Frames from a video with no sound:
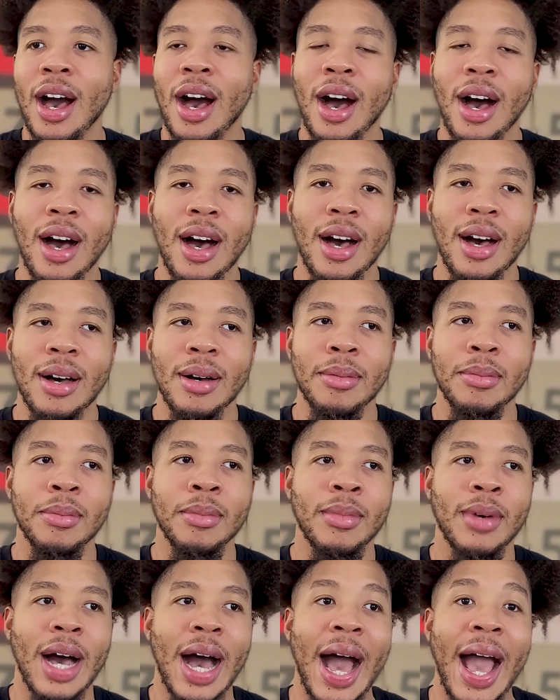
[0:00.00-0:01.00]

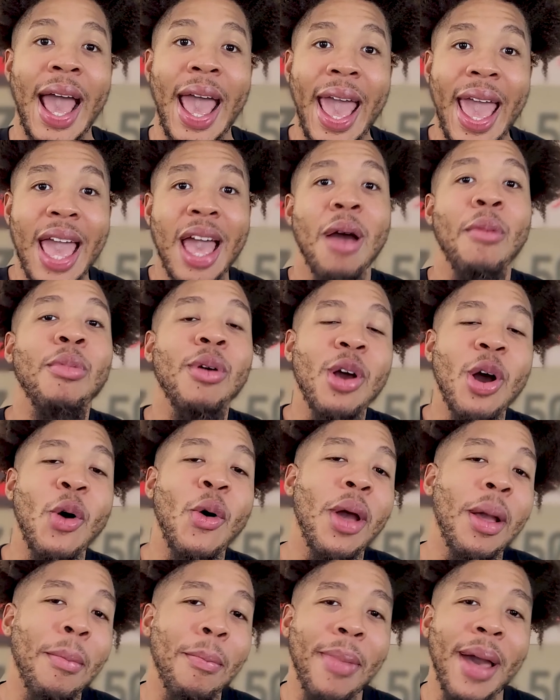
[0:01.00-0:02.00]
I am
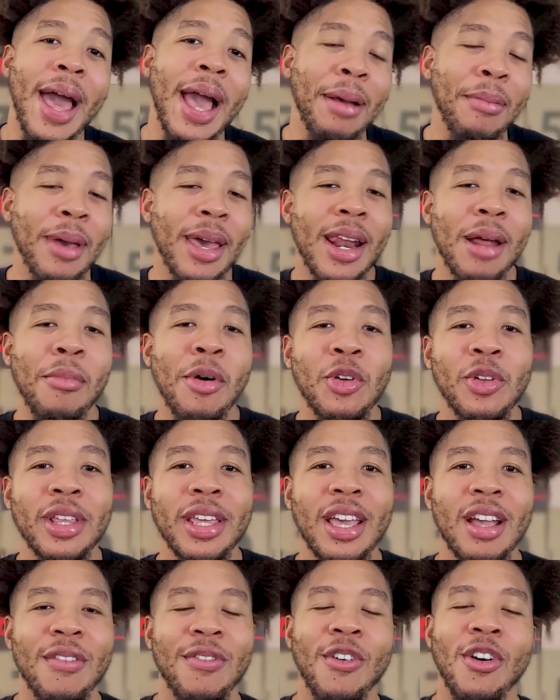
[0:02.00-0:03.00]
going back, man. I'm only
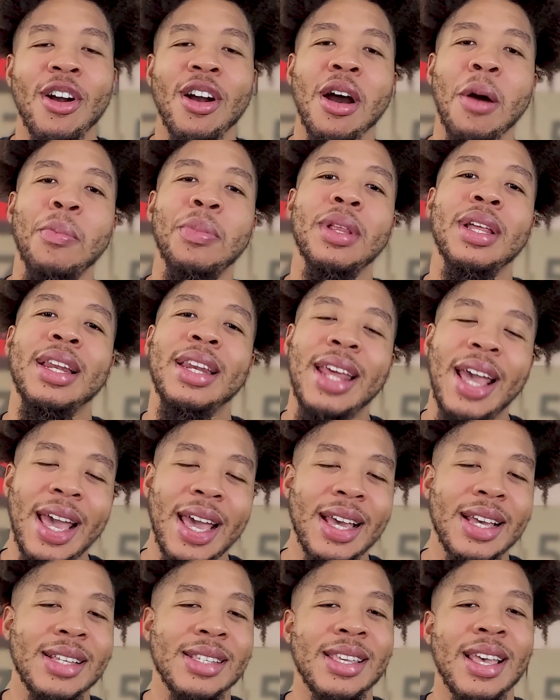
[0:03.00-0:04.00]
here for a couple of
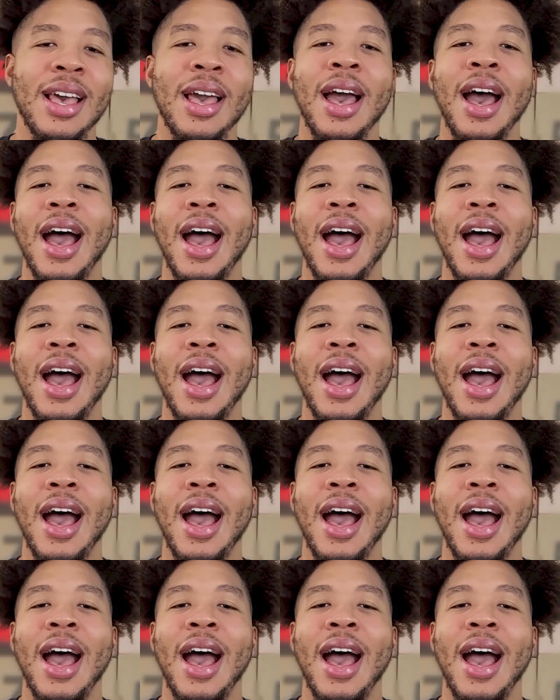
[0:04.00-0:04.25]
days.